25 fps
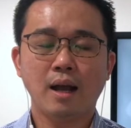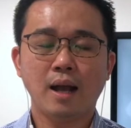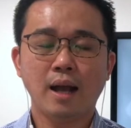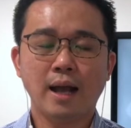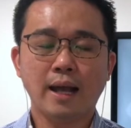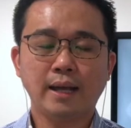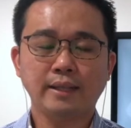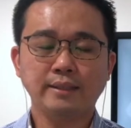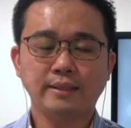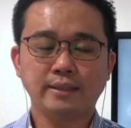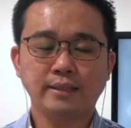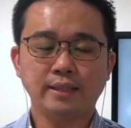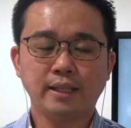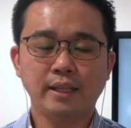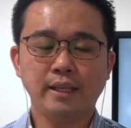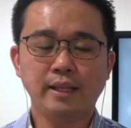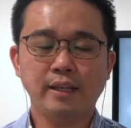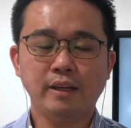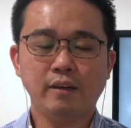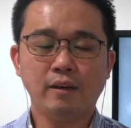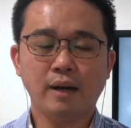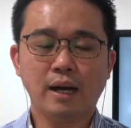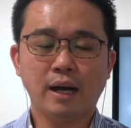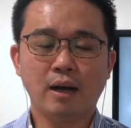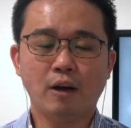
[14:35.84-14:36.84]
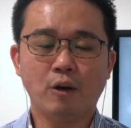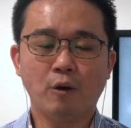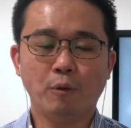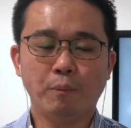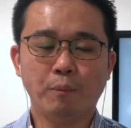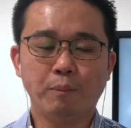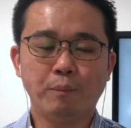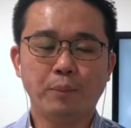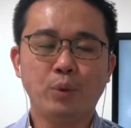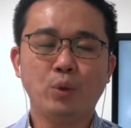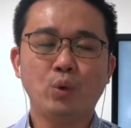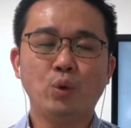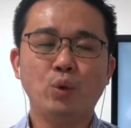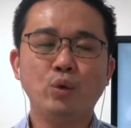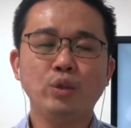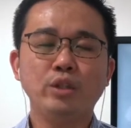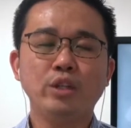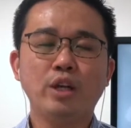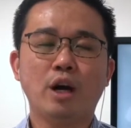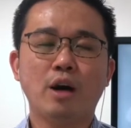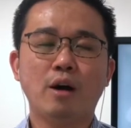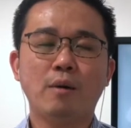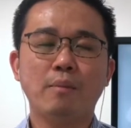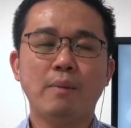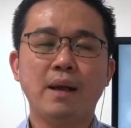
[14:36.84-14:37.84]
Exhale out, pull
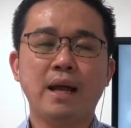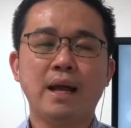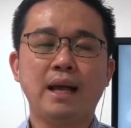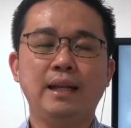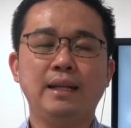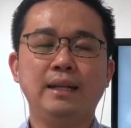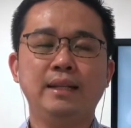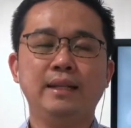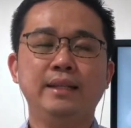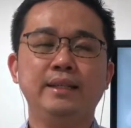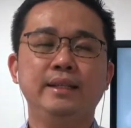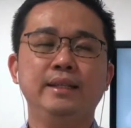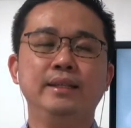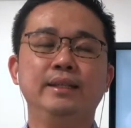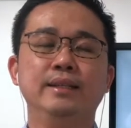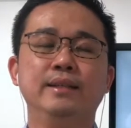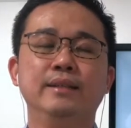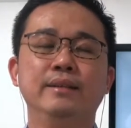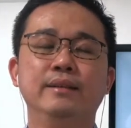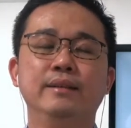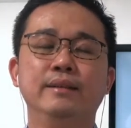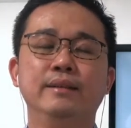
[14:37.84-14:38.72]
your belly in.